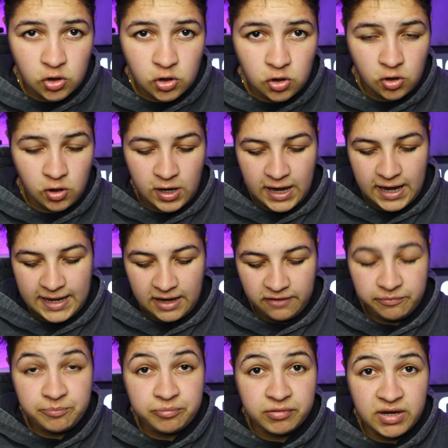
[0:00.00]
So I
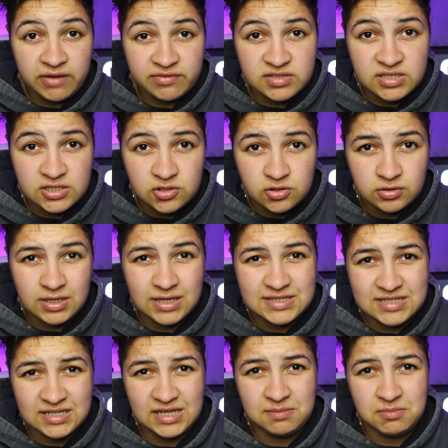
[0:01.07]
have previously done a
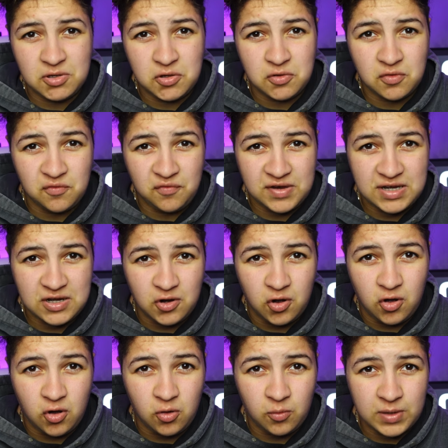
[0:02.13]
Temu
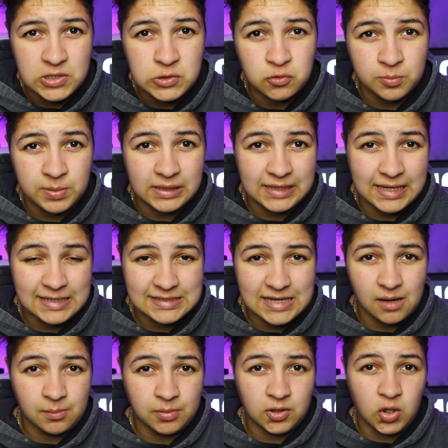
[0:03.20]
video which will be linked
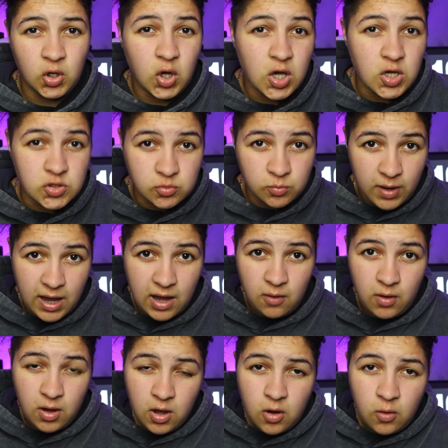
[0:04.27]
down below as well
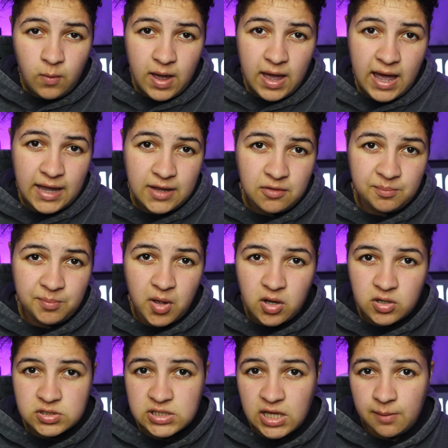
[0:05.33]
where I
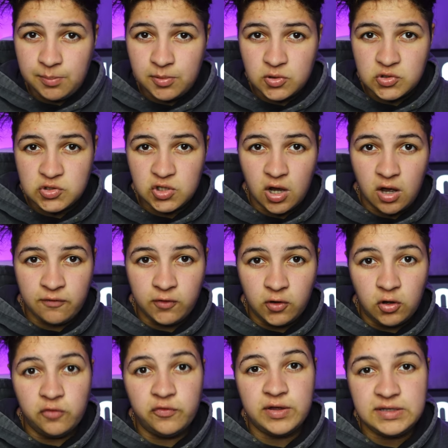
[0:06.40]
unboxed a bunch of
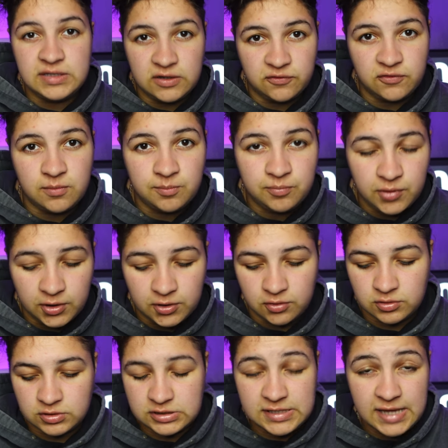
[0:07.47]
other different
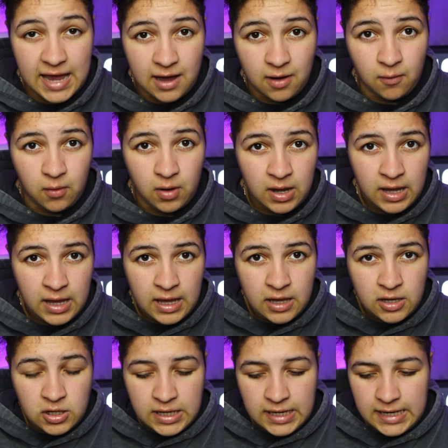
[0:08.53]
products. Now
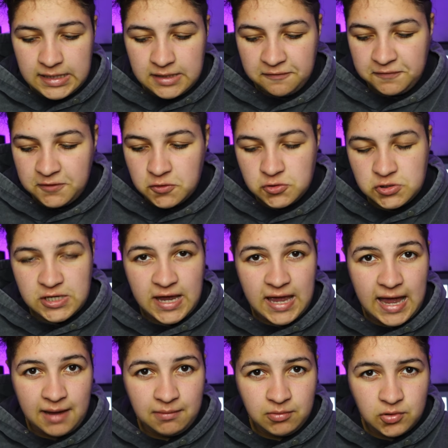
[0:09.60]
in the future
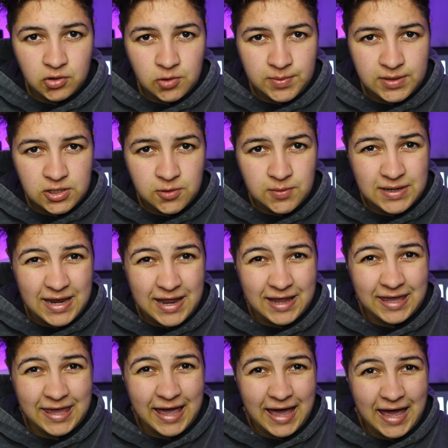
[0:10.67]
I'm going to be doing a
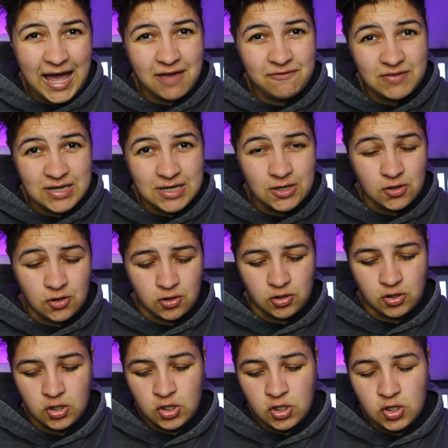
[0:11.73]
car video
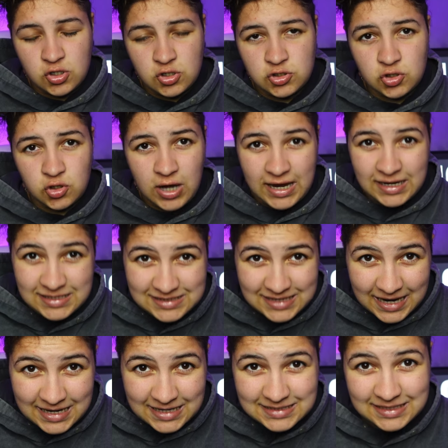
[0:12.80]
so I
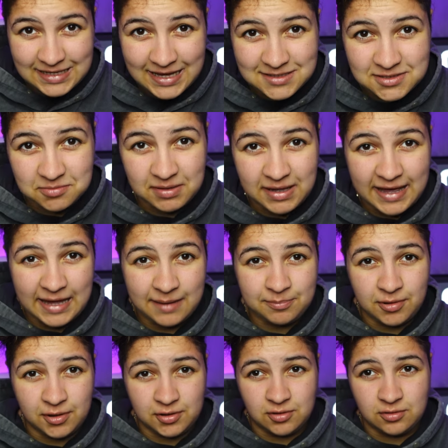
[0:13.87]
decided to get some car
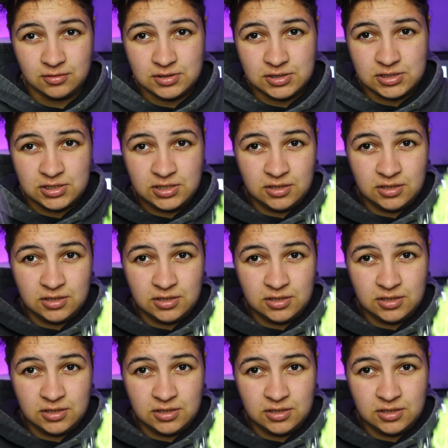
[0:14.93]
products.